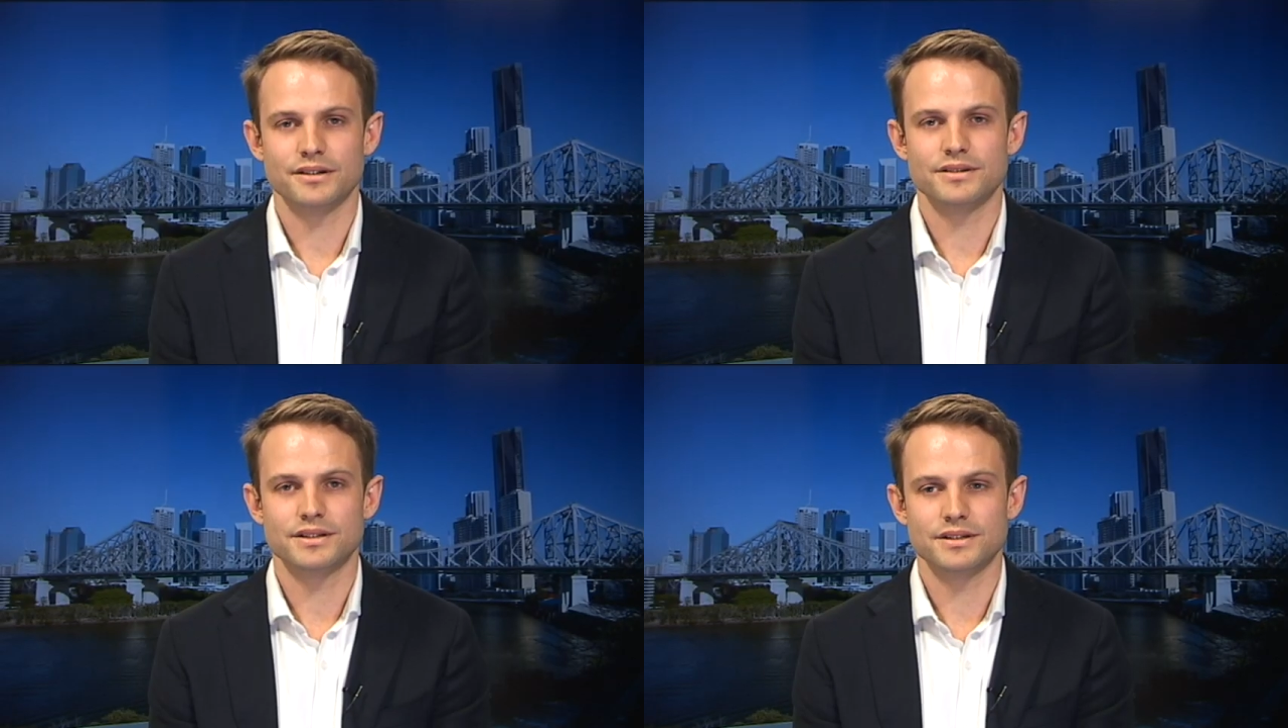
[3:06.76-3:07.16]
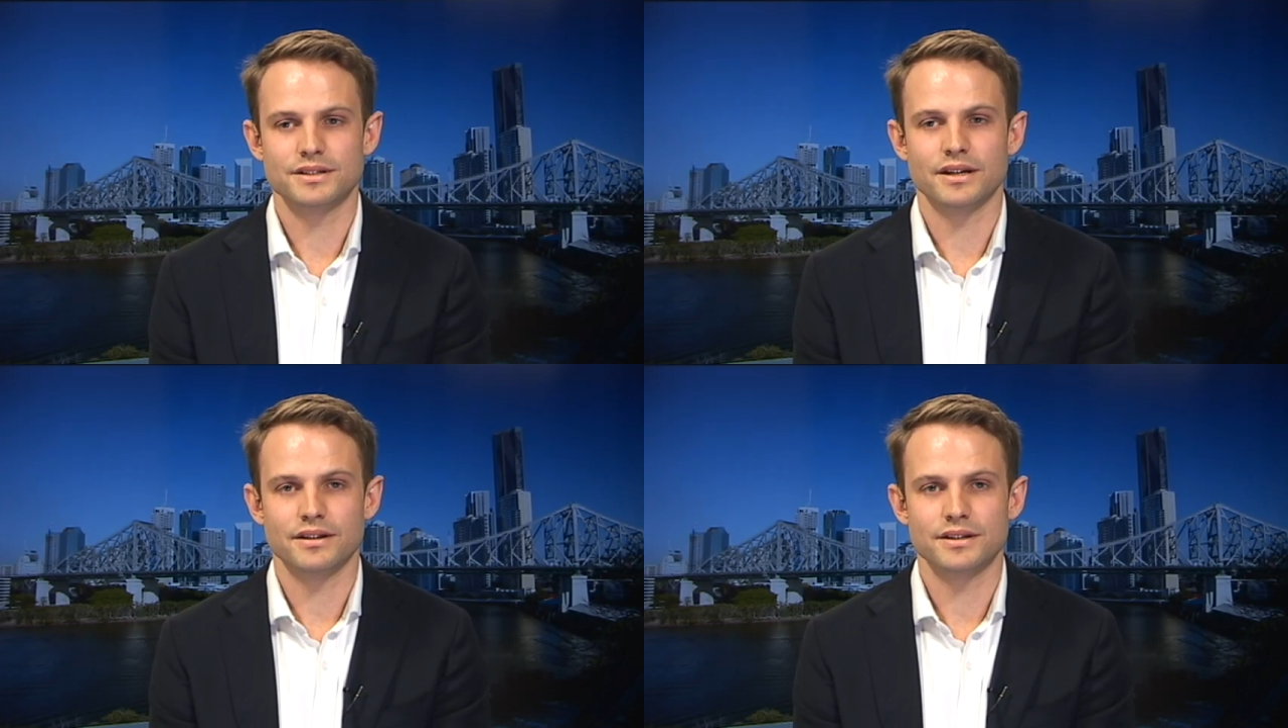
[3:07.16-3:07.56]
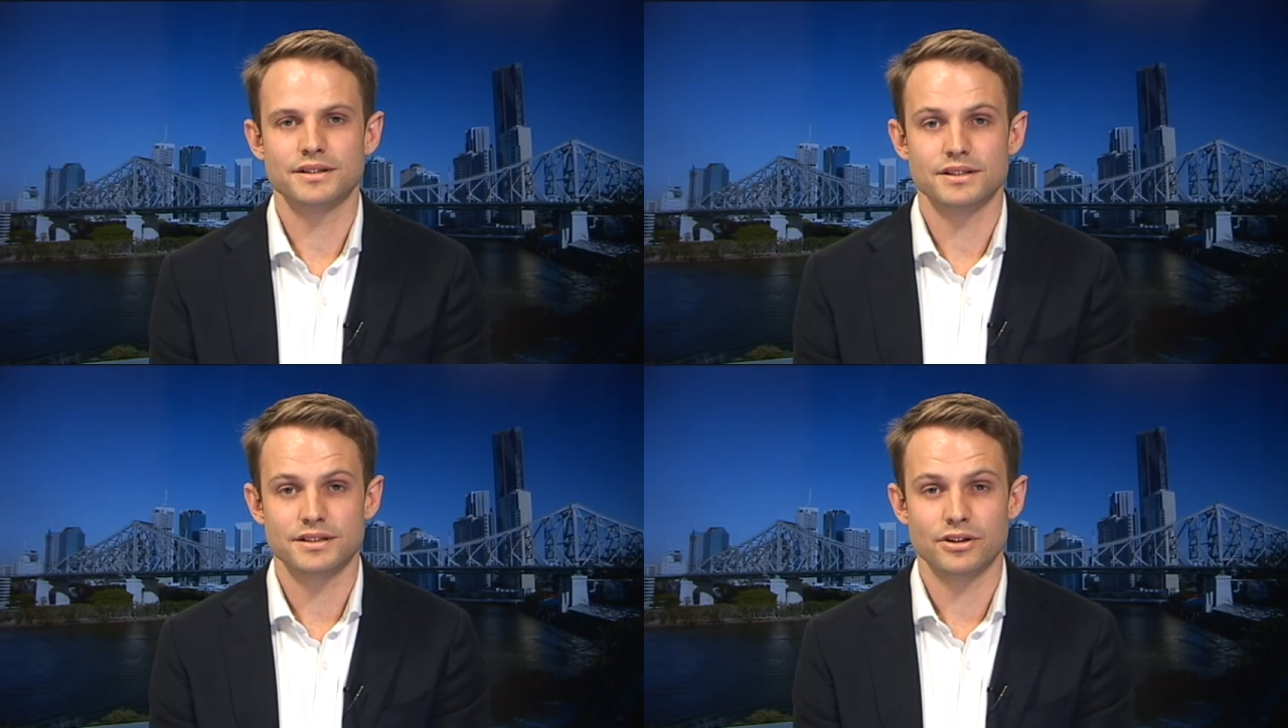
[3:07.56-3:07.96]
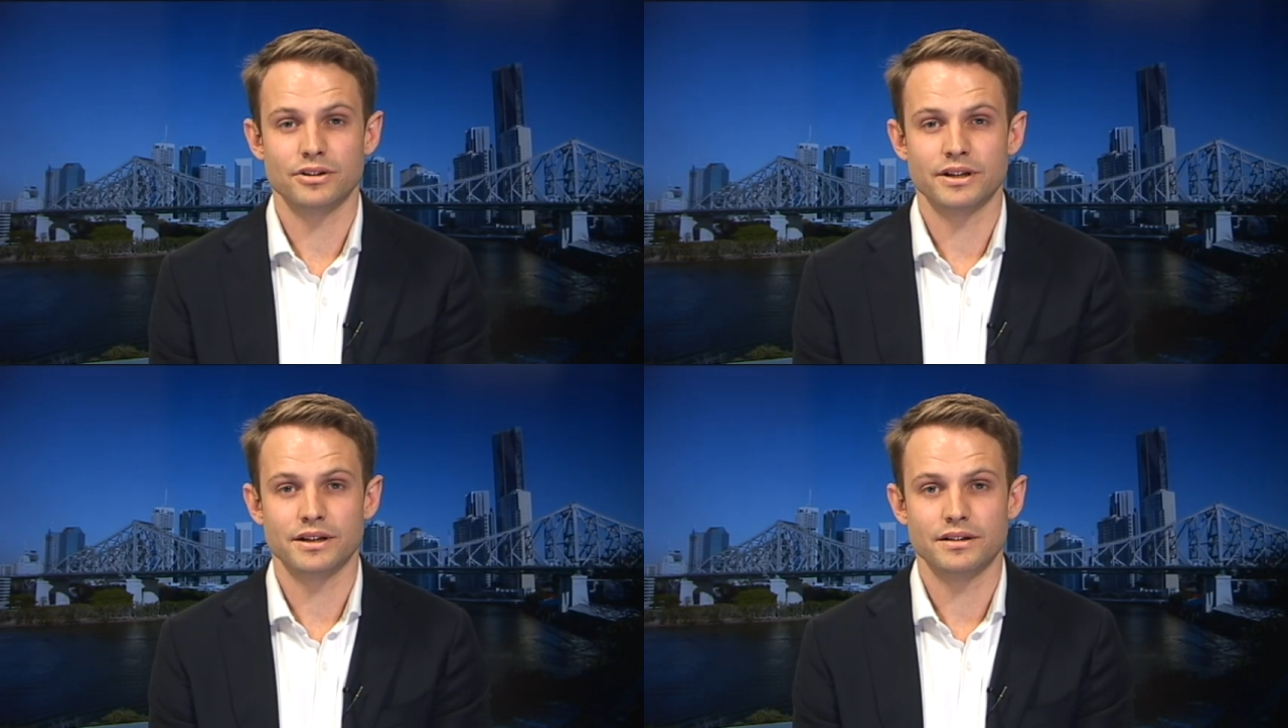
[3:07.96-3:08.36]
So this is
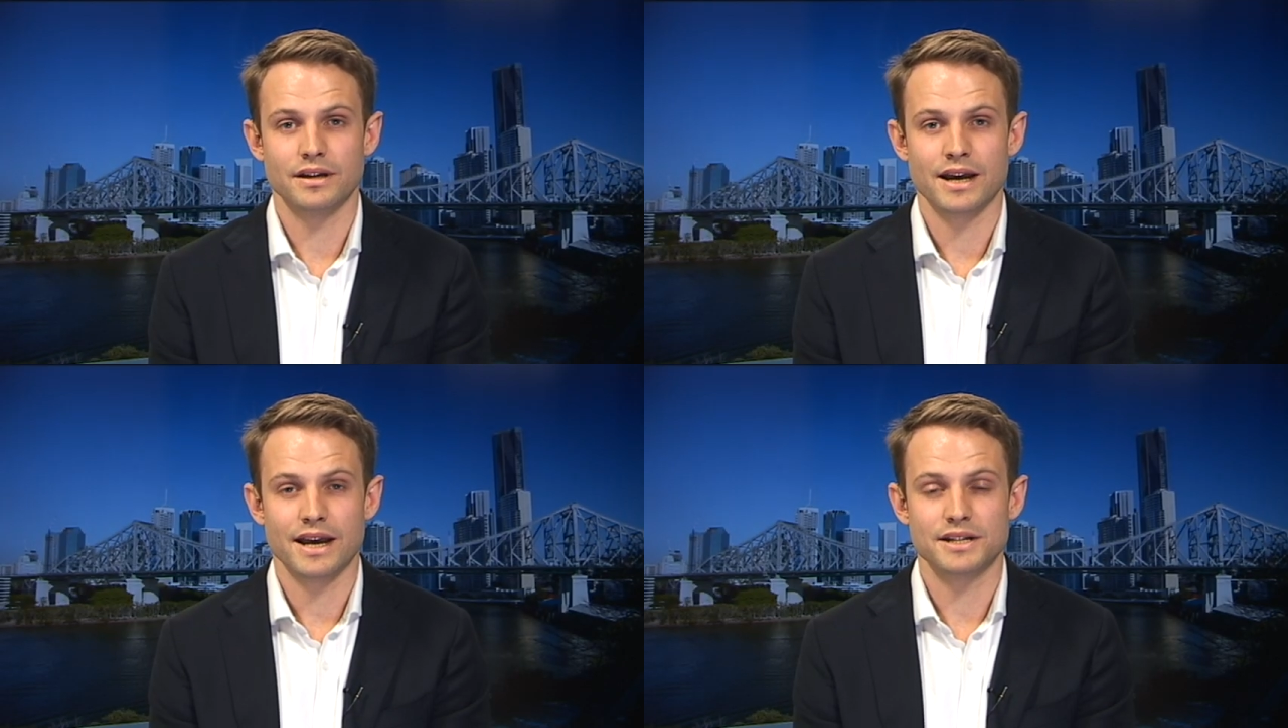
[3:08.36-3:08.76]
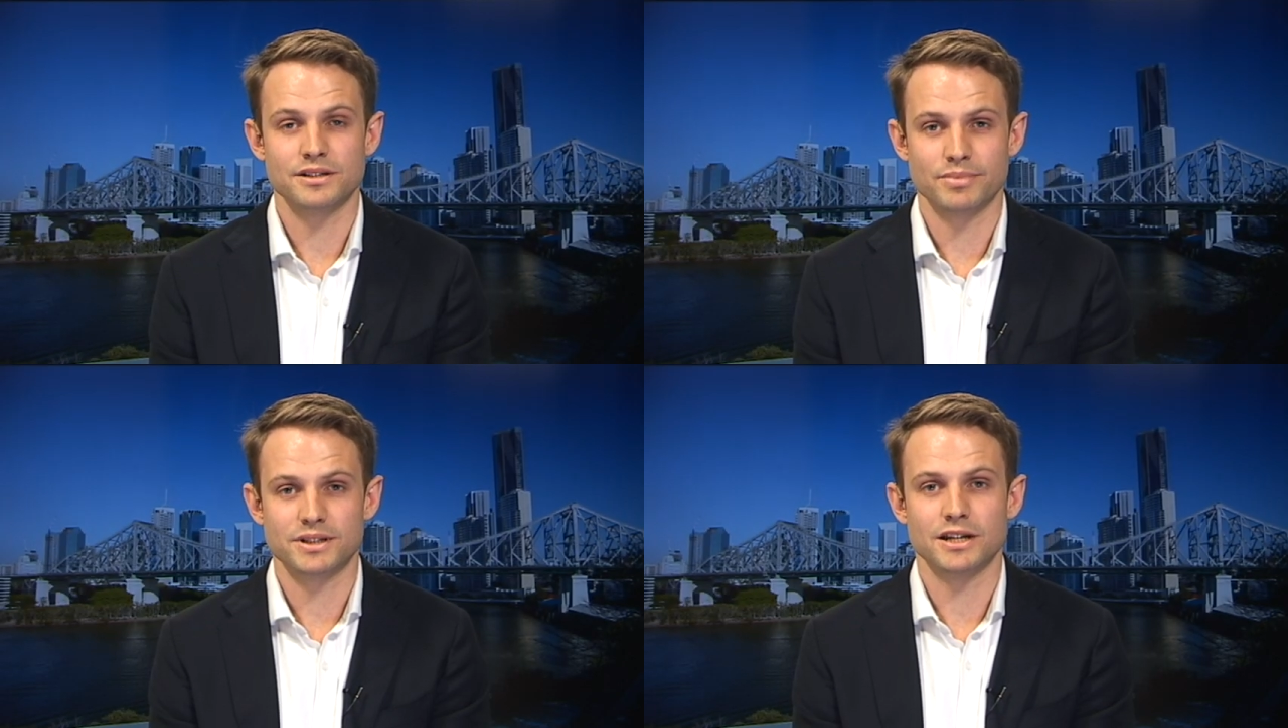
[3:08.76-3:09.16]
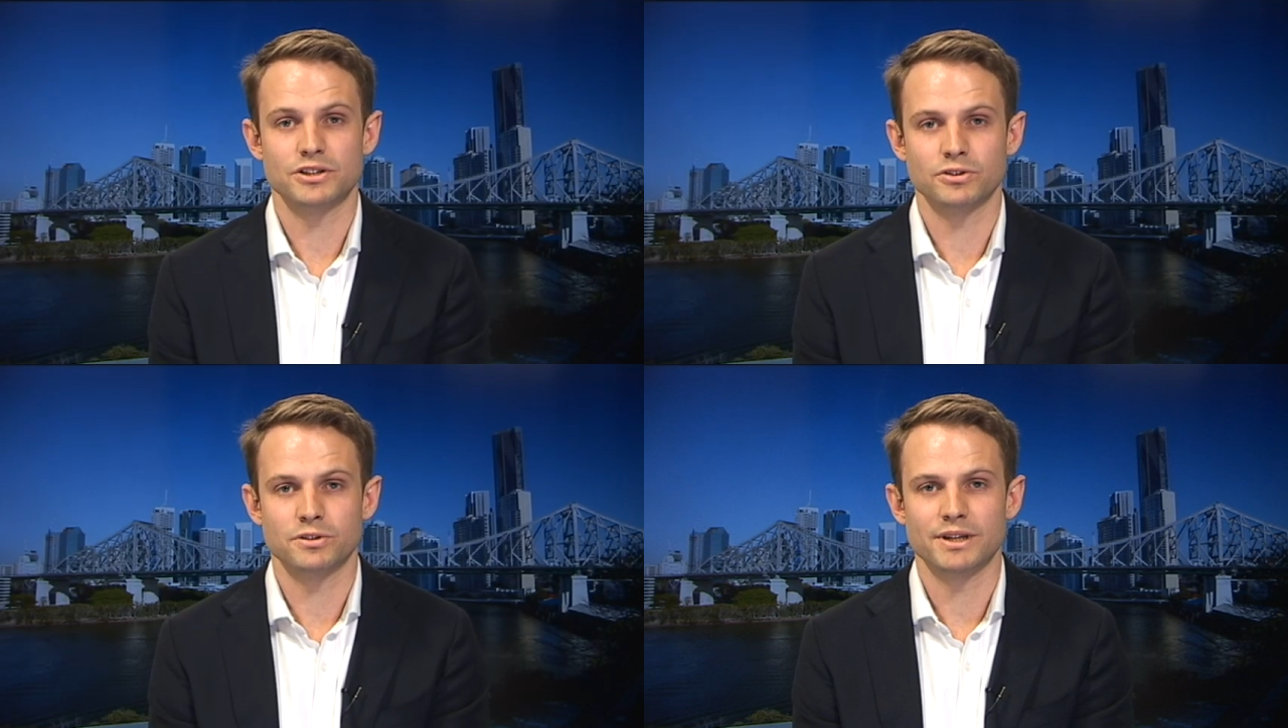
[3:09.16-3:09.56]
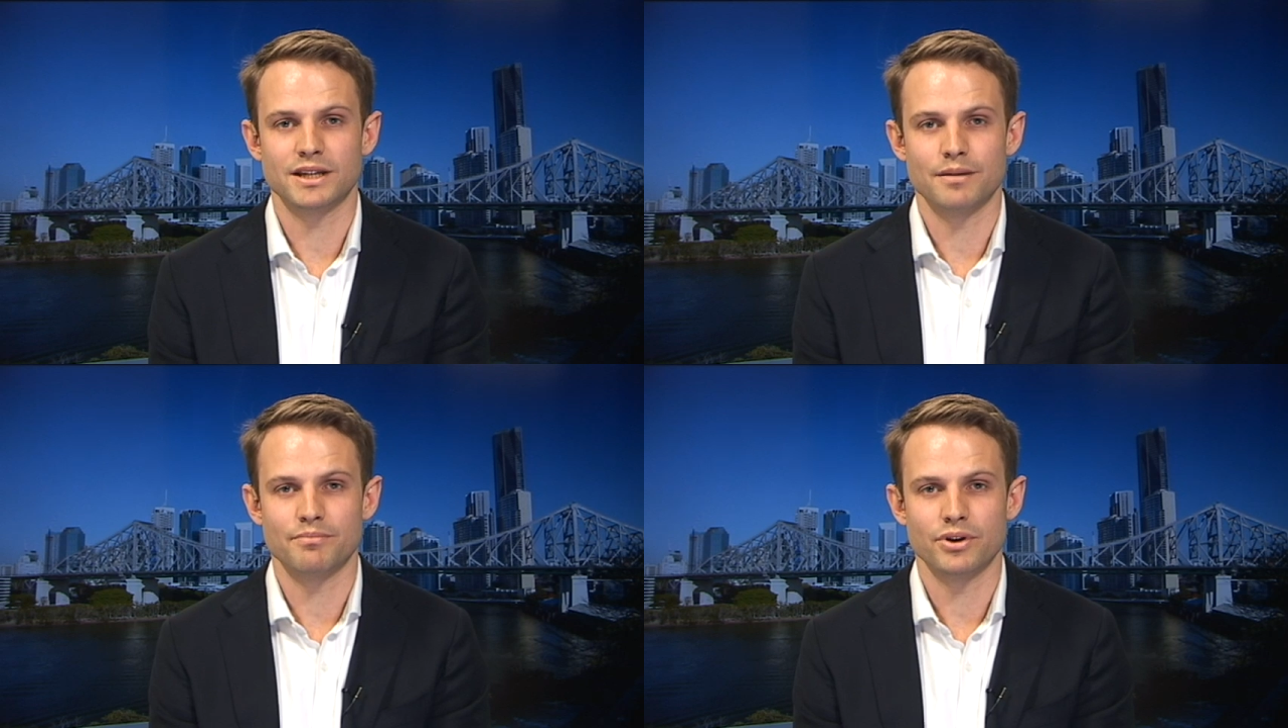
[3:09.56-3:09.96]
certainly has the potential to
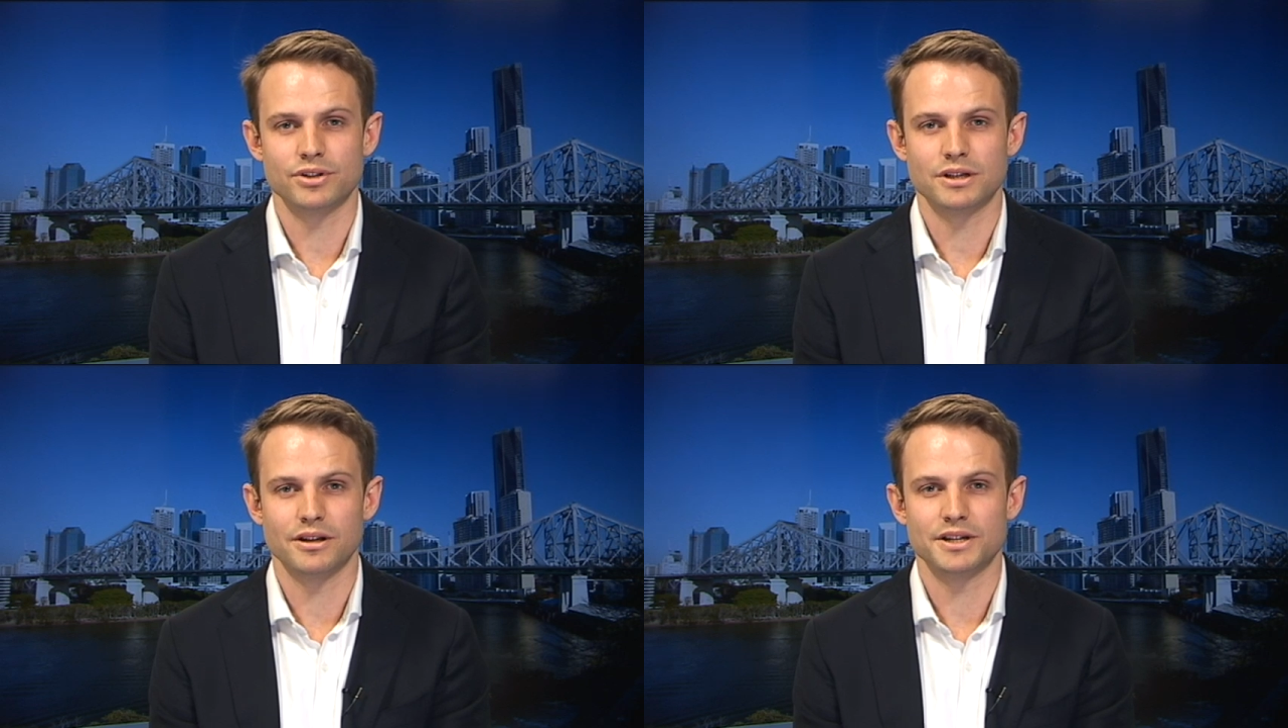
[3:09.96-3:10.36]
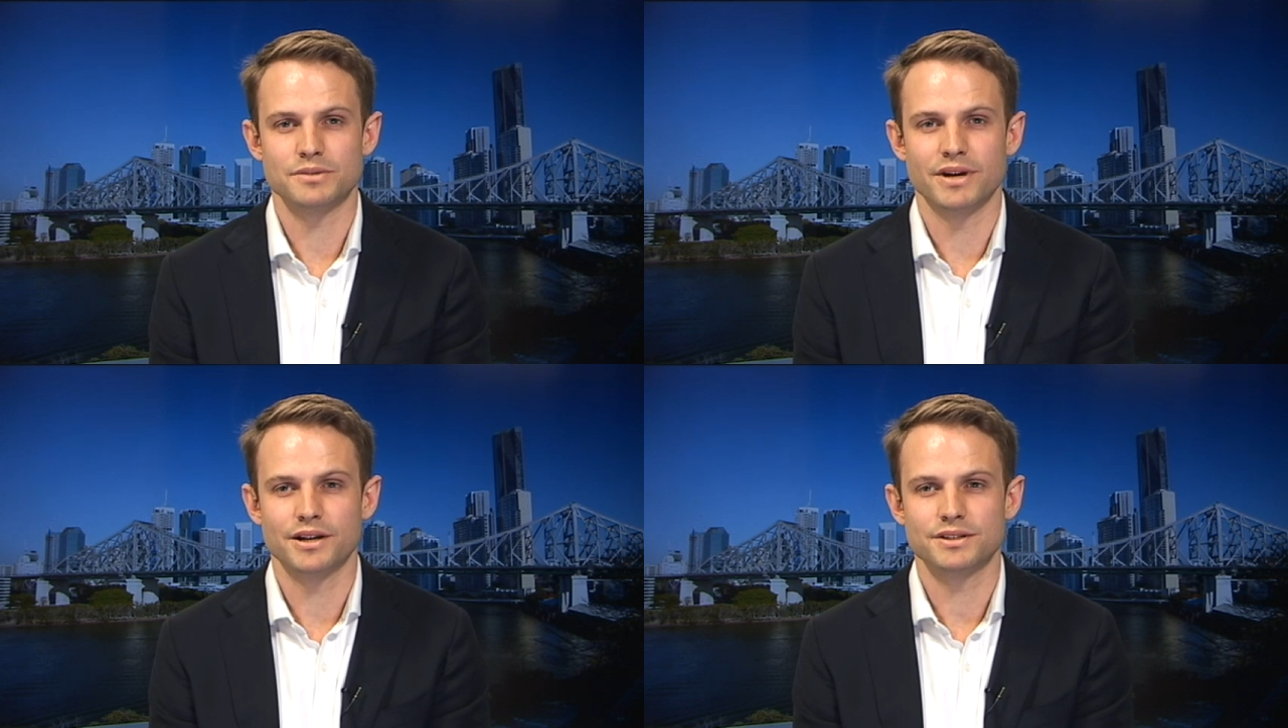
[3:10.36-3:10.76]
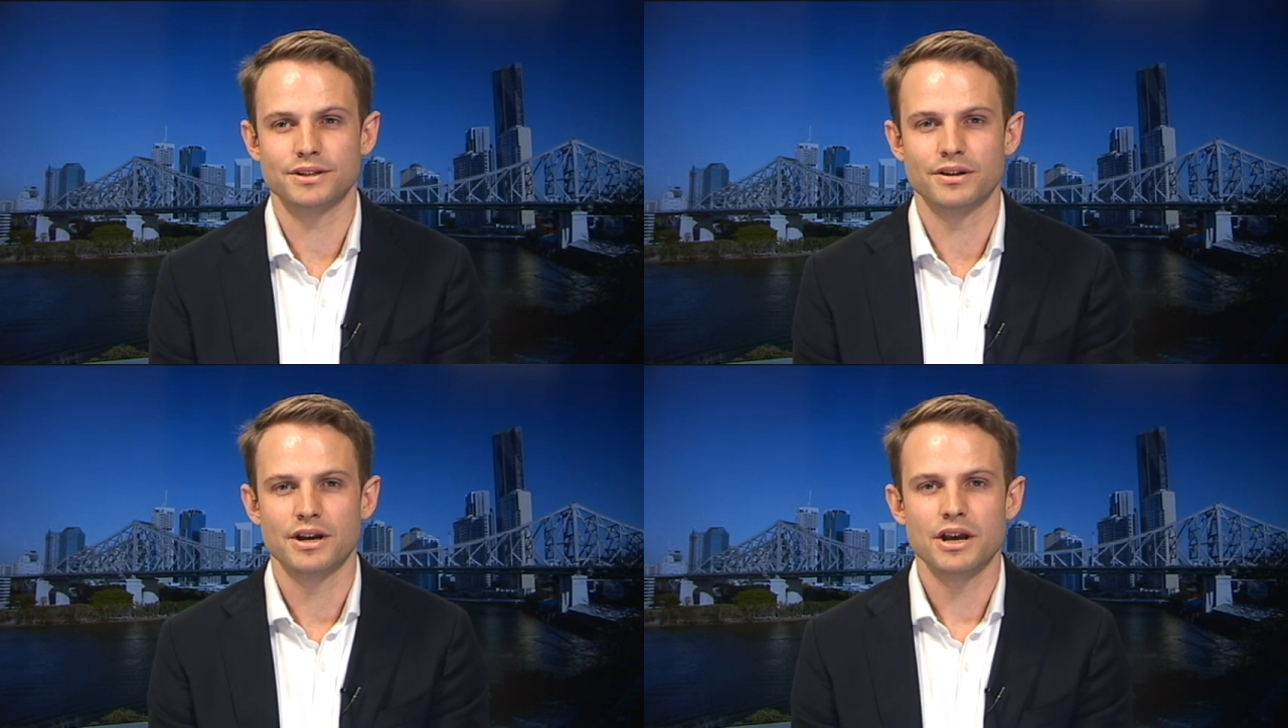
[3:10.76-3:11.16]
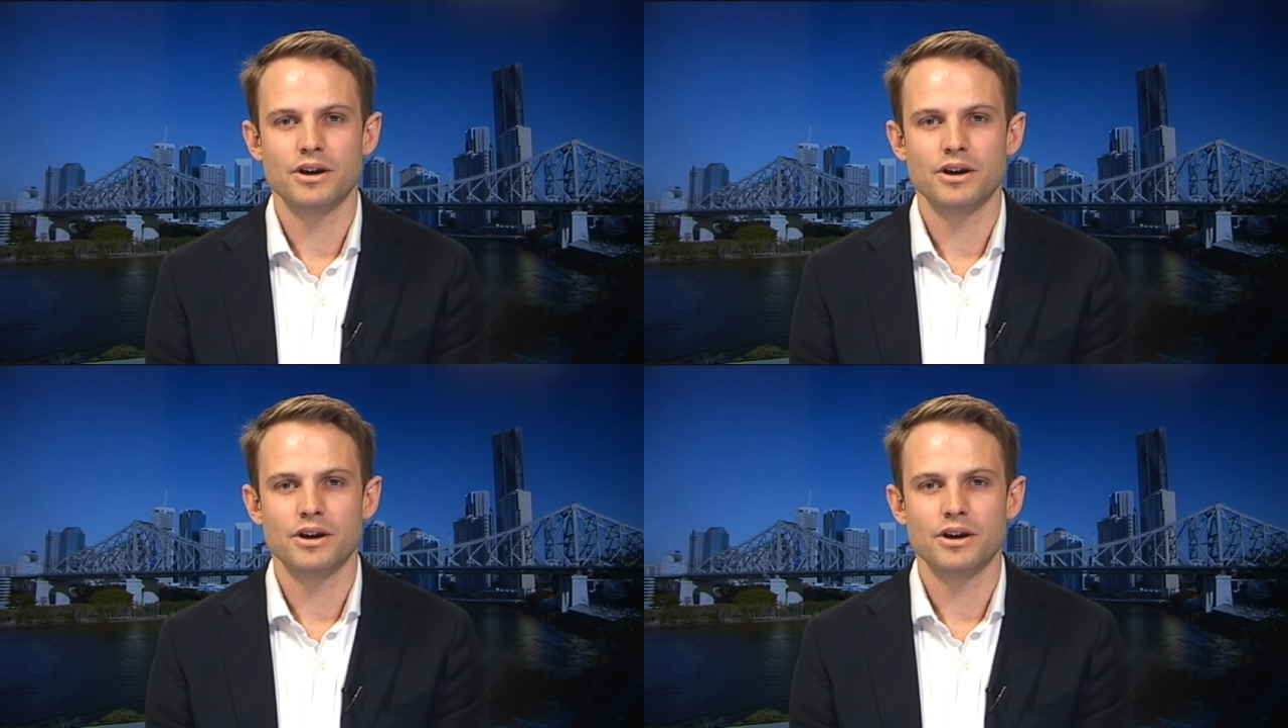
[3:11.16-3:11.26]
become personalised medicine.